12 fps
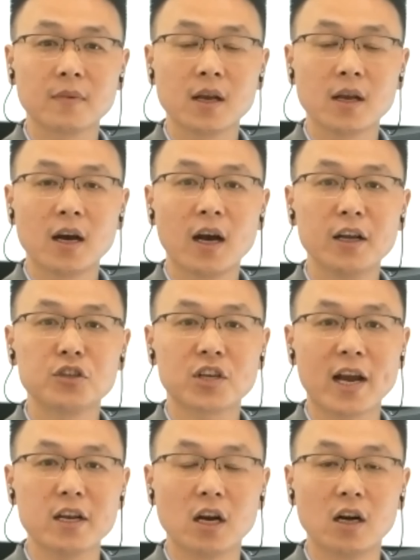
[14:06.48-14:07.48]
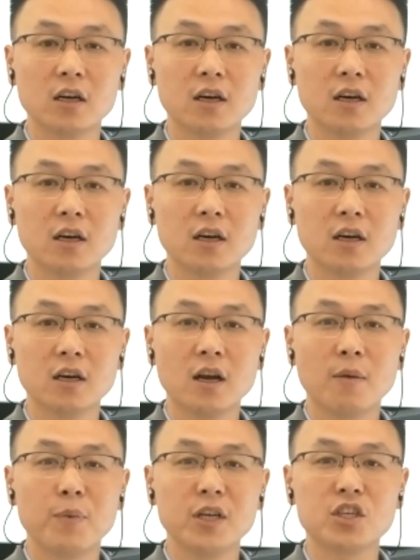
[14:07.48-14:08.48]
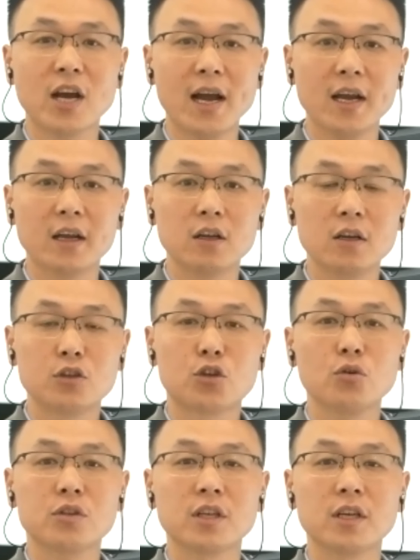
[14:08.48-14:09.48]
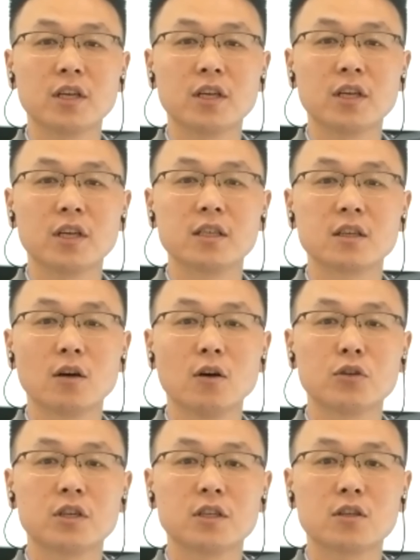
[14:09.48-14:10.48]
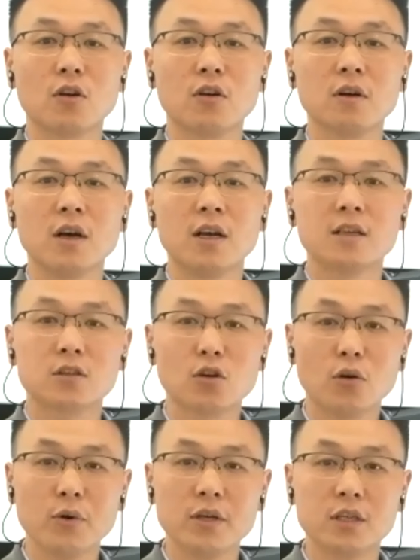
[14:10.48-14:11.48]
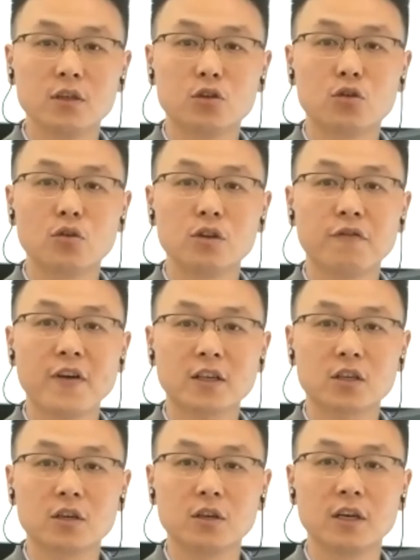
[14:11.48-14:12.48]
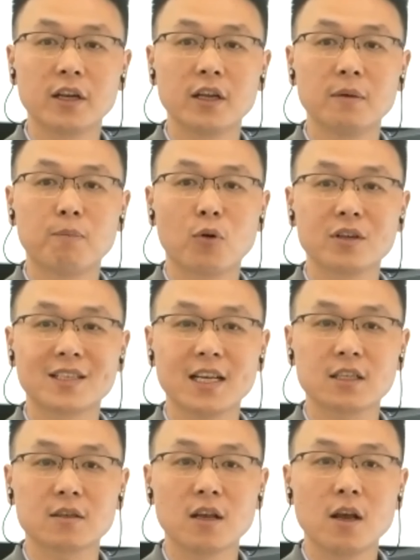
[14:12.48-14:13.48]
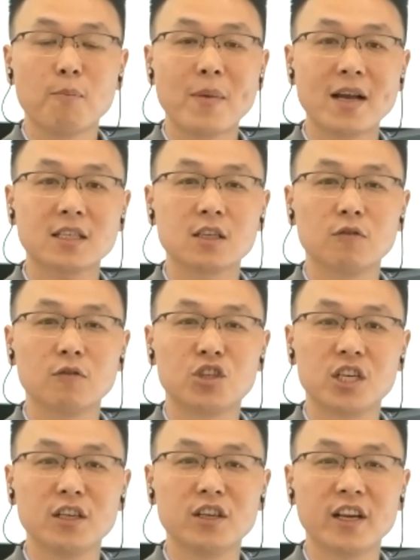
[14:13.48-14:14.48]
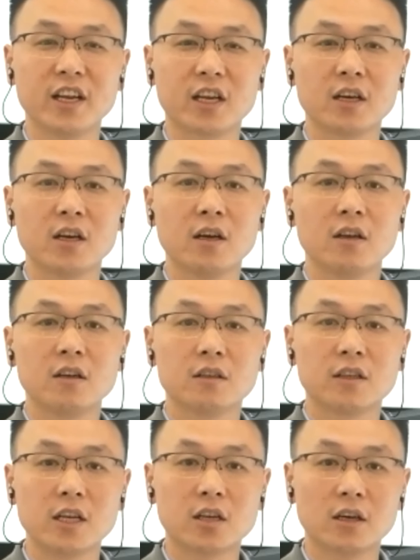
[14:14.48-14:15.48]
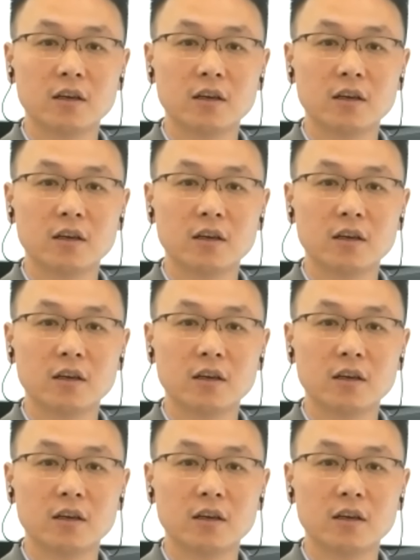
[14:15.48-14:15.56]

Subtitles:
In China, BGI chooses Ocean Store storage to effectively process massive genetic data,